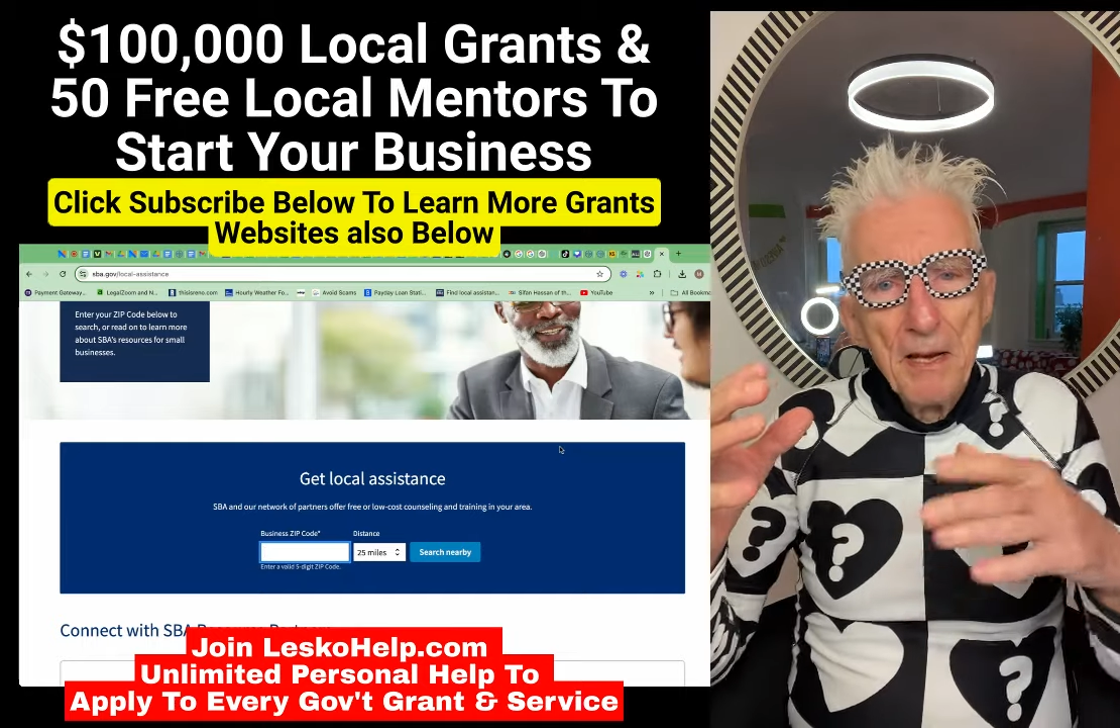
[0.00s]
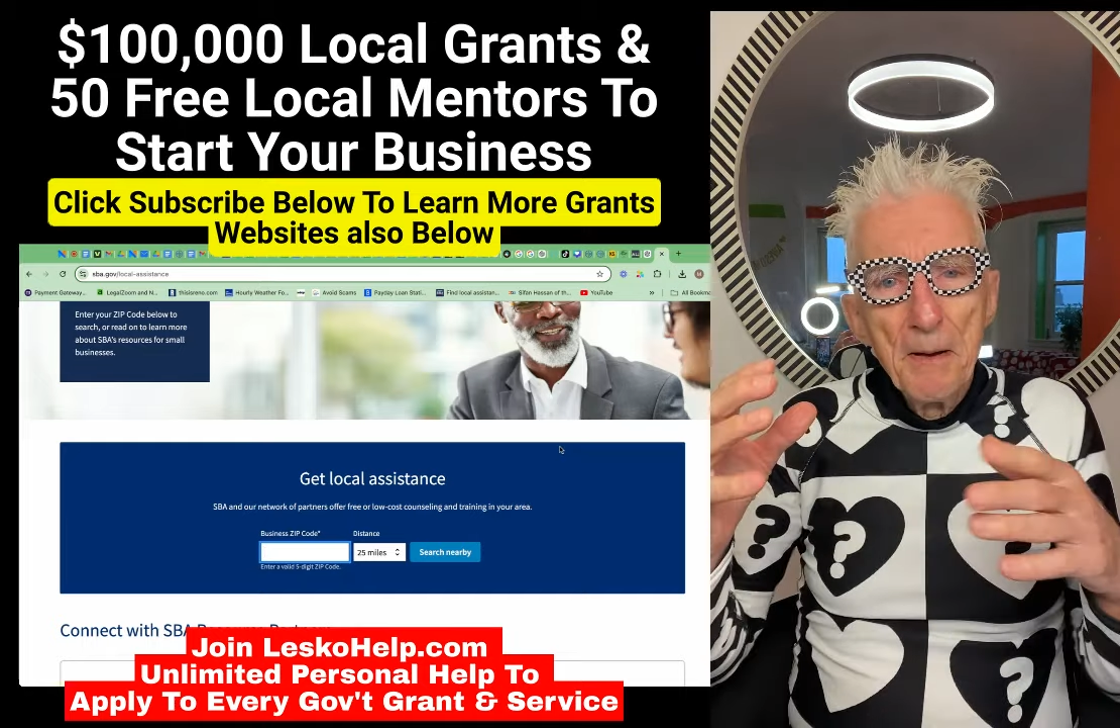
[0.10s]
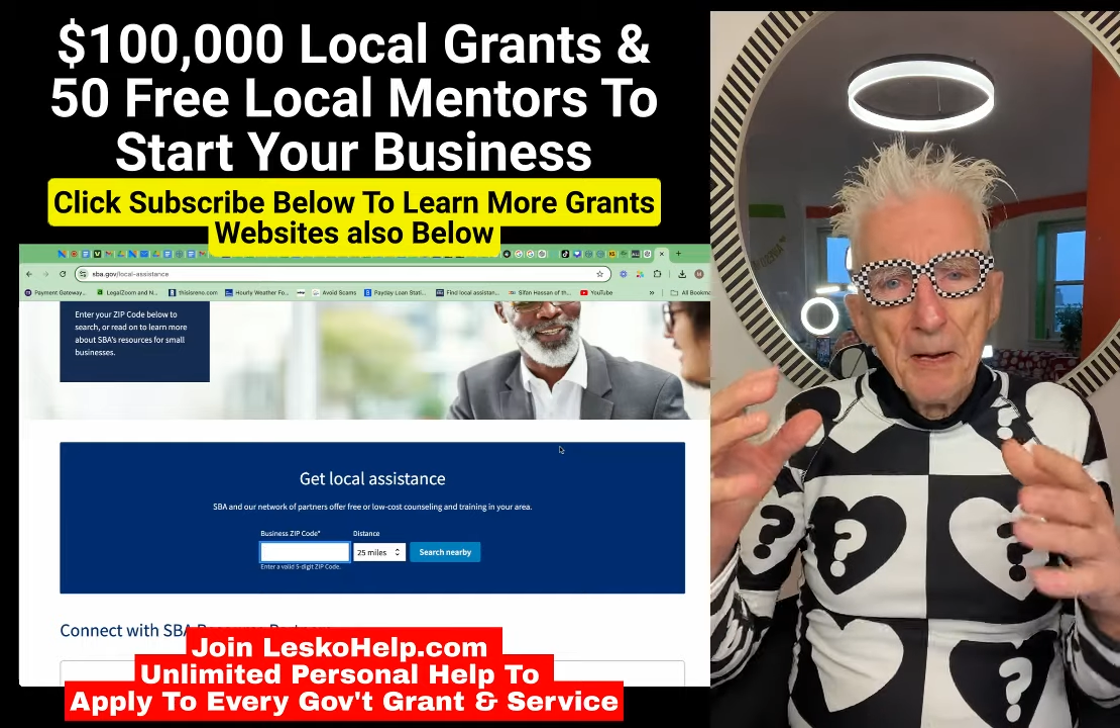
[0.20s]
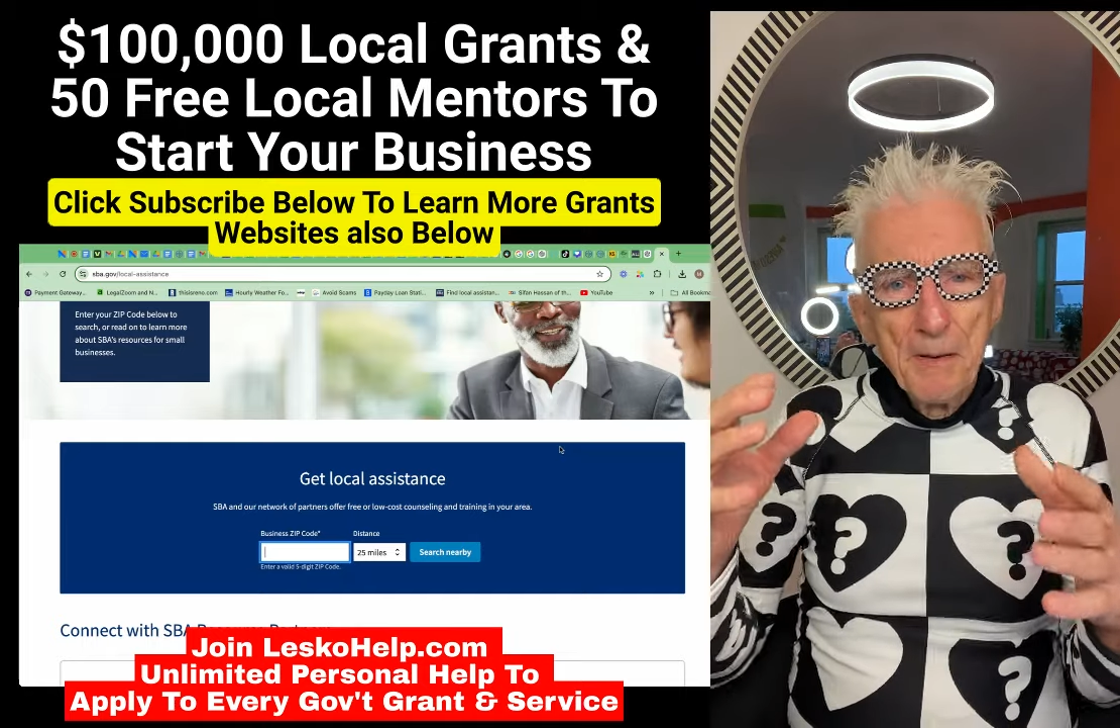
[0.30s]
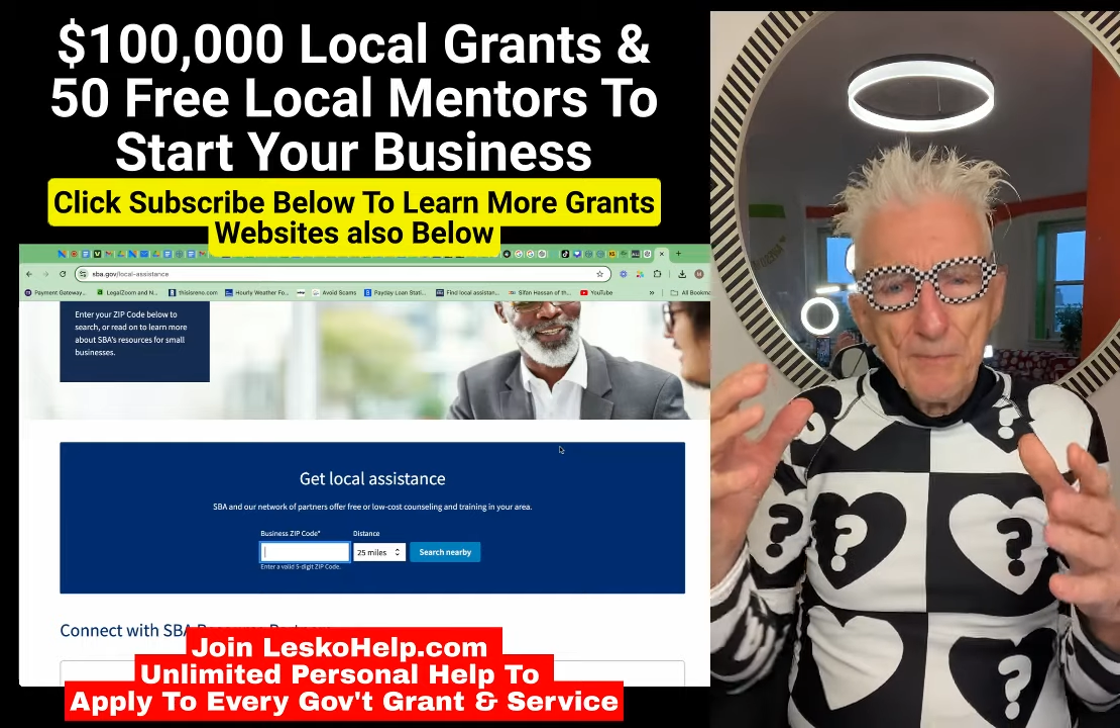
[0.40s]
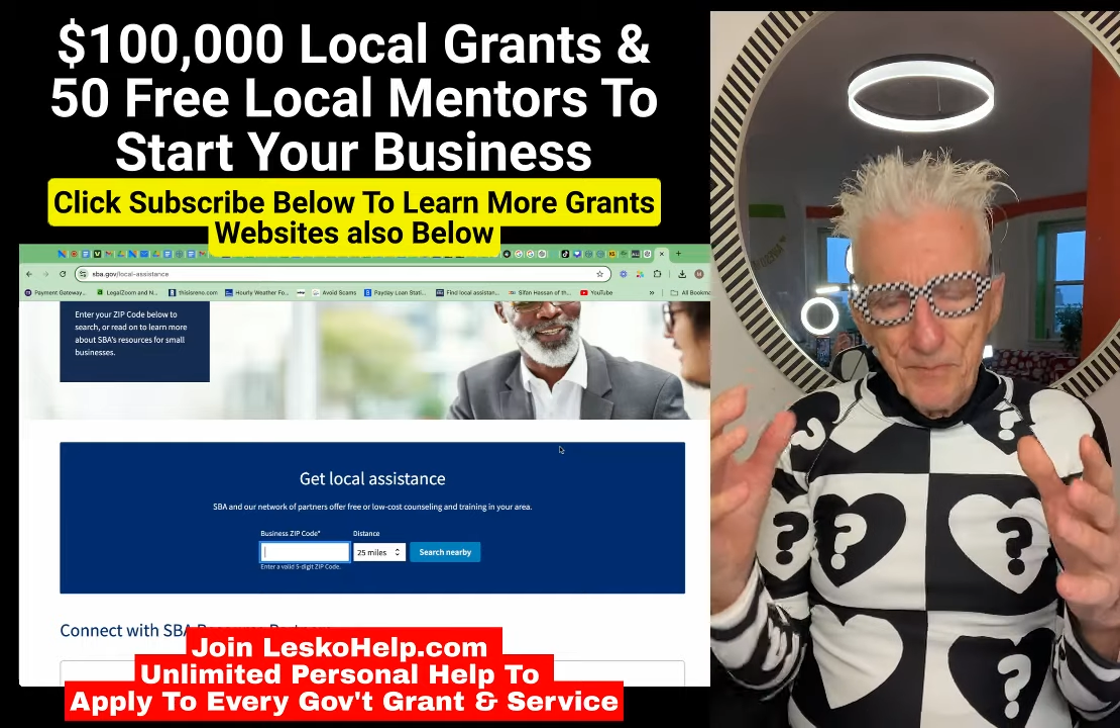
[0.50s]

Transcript: uh,